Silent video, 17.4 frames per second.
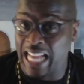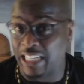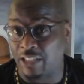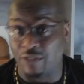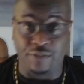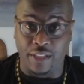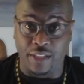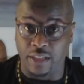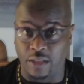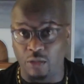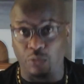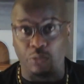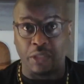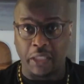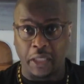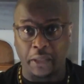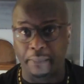I don't really know
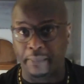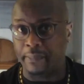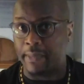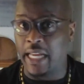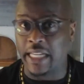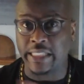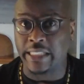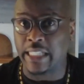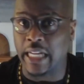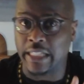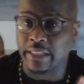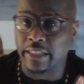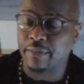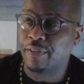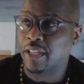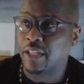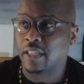what that is. I'm not
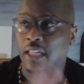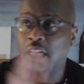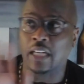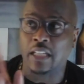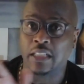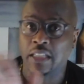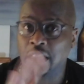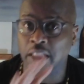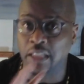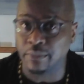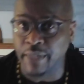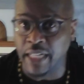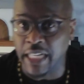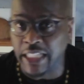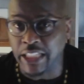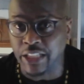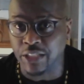scientific. Like I said, I'm
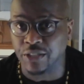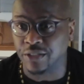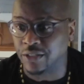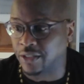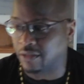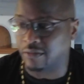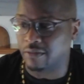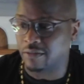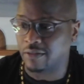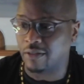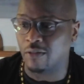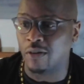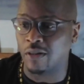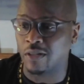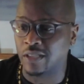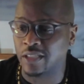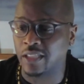not here to go
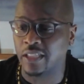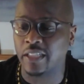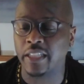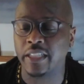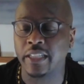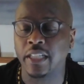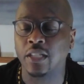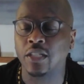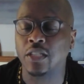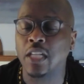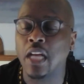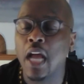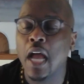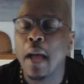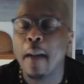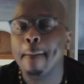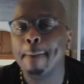all into details.
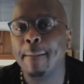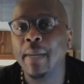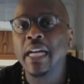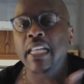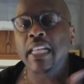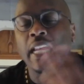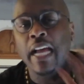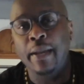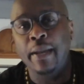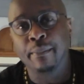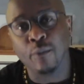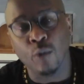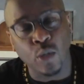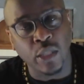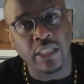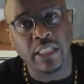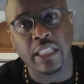But I'm
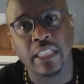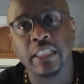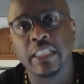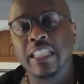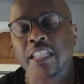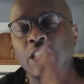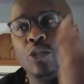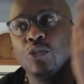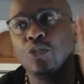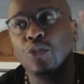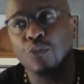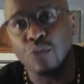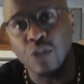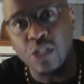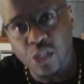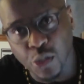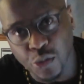going to continue to
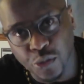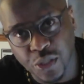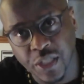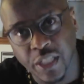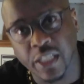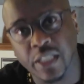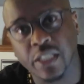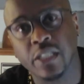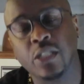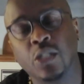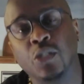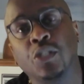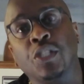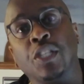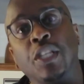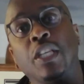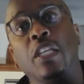research this to
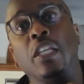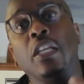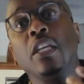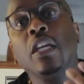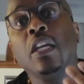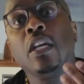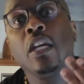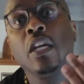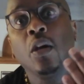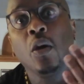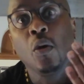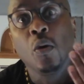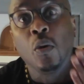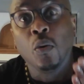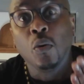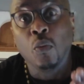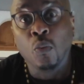see
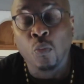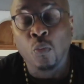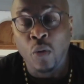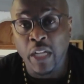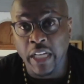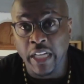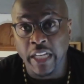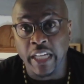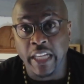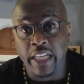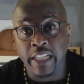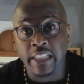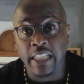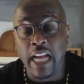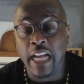what it is.